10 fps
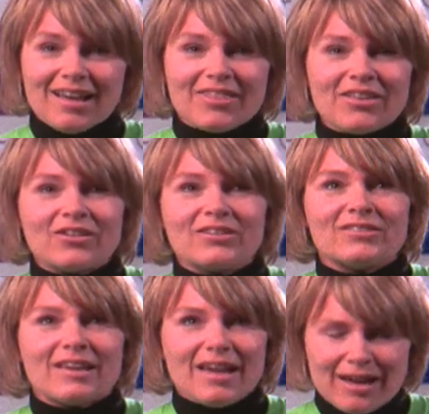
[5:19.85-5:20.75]
there is
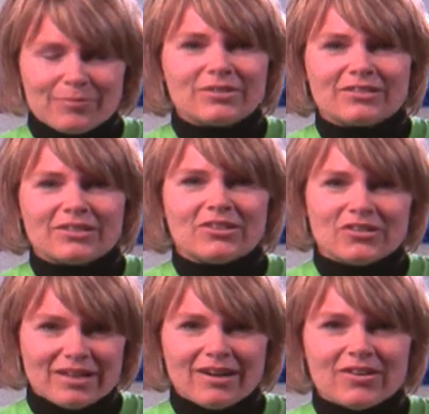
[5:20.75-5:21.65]
absolutely no
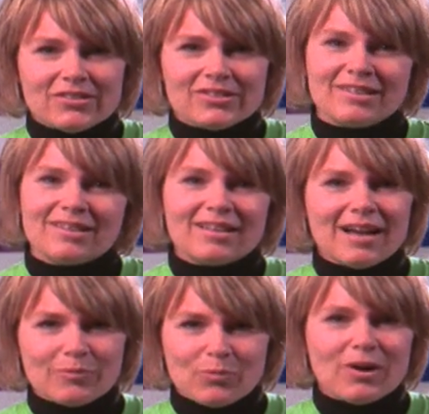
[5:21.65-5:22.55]
doubt that
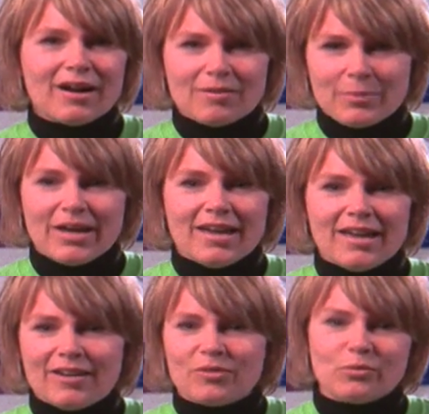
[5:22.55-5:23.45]
I will walk
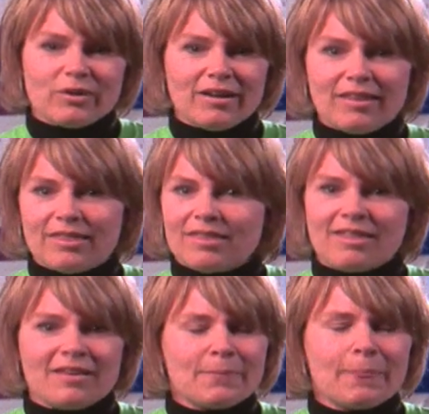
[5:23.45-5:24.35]
away with
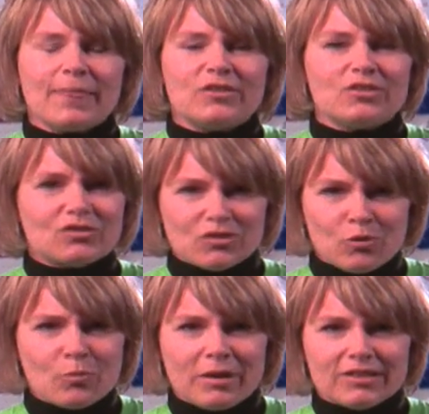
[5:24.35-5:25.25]

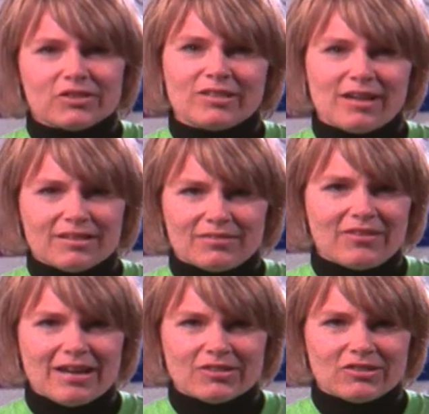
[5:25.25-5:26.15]
so much
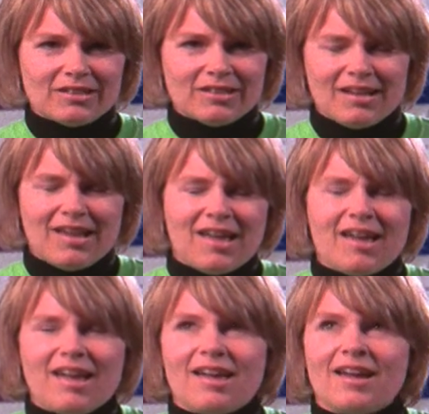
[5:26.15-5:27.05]
satisfaction
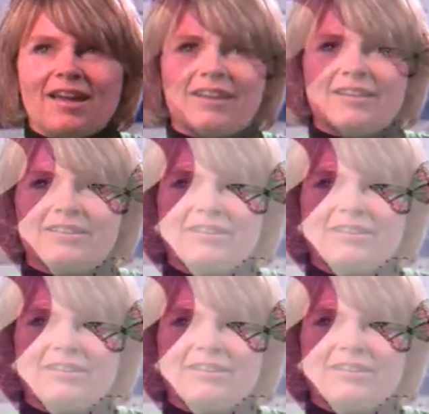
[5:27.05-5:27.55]
and